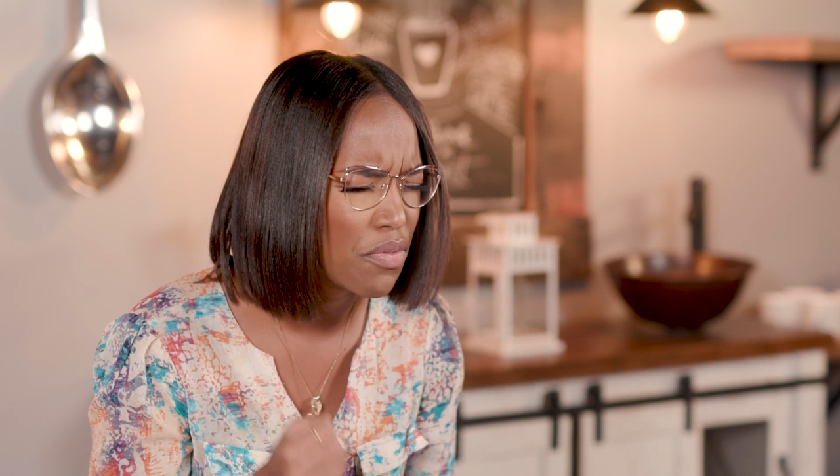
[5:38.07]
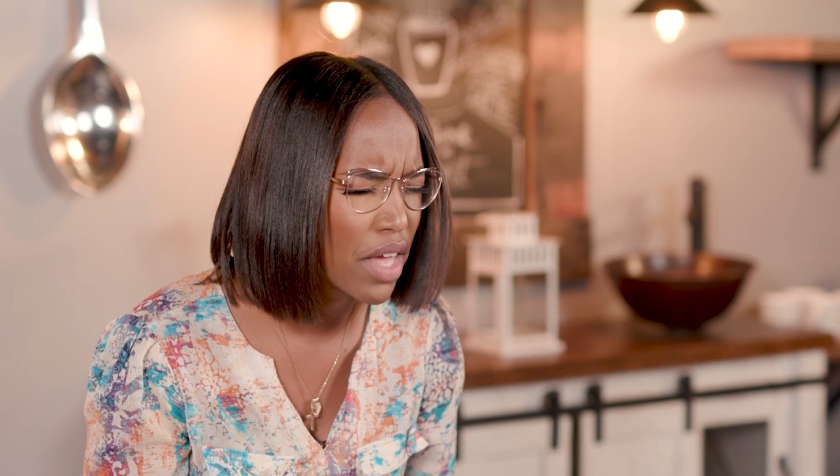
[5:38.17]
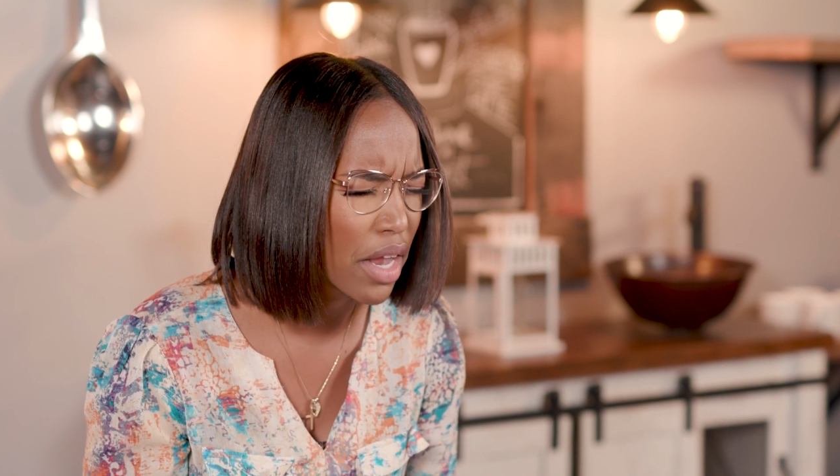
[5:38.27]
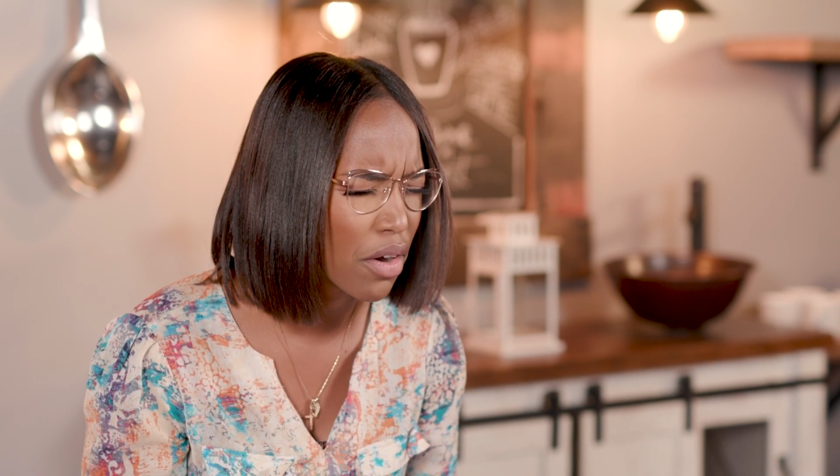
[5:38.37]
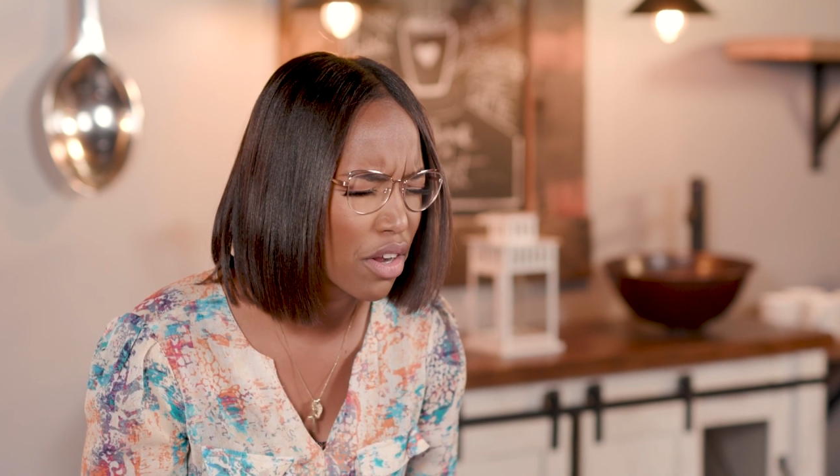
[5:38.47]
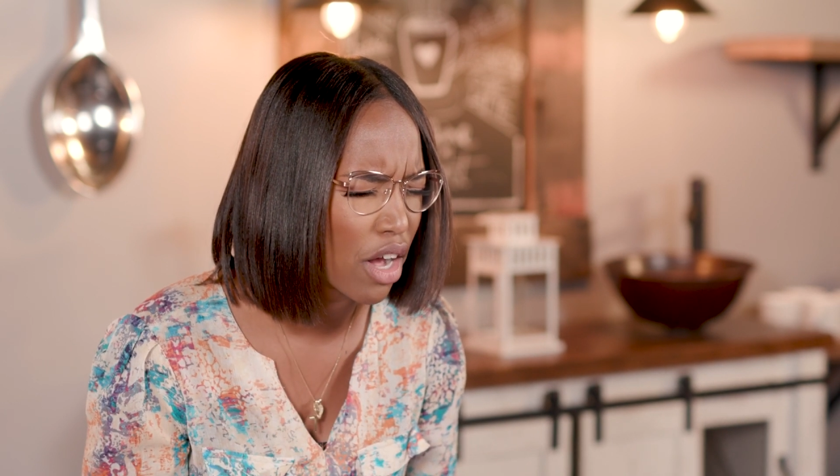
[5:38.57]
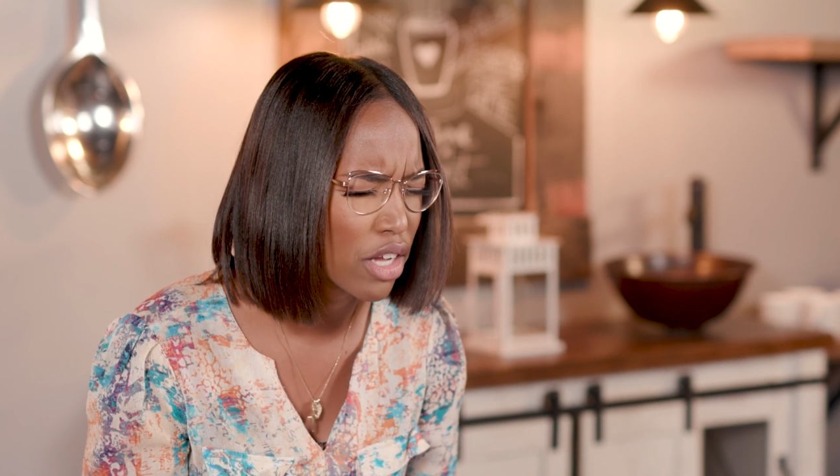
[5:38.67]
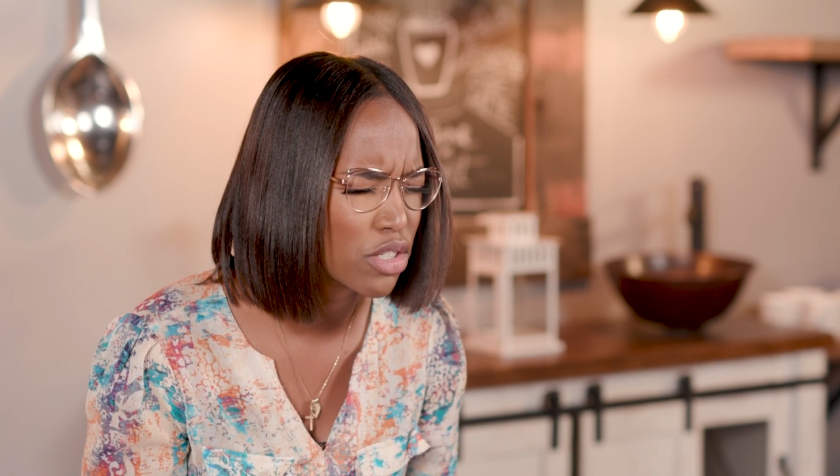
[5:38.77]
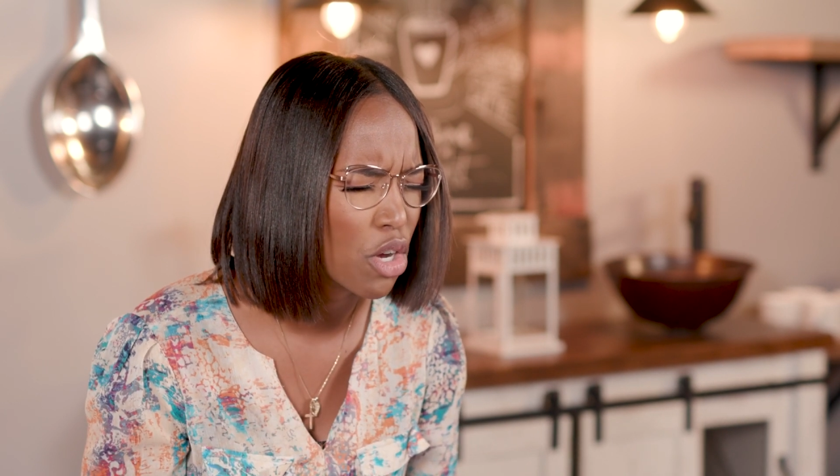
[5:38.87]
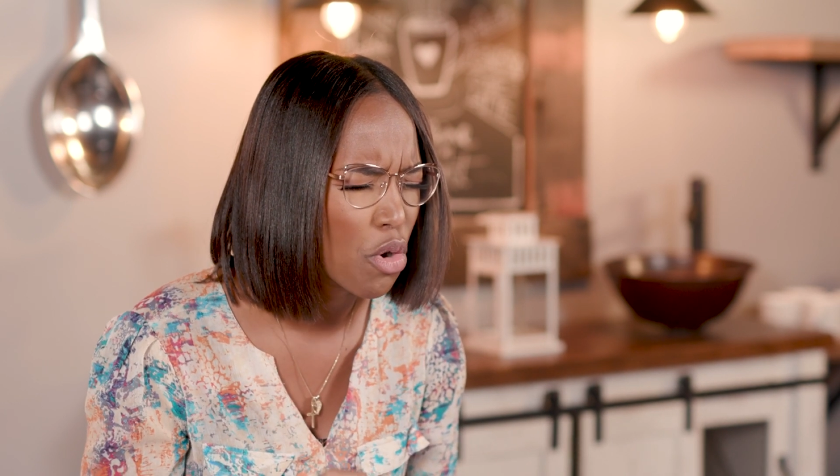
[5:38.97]
there,
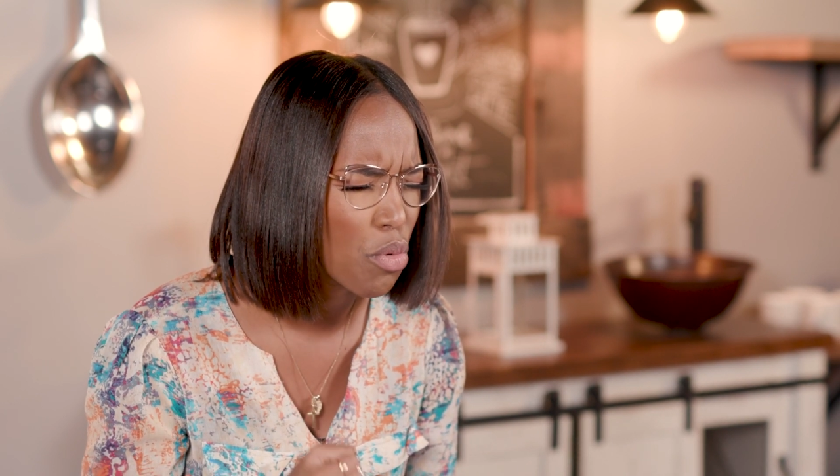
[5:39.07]
God,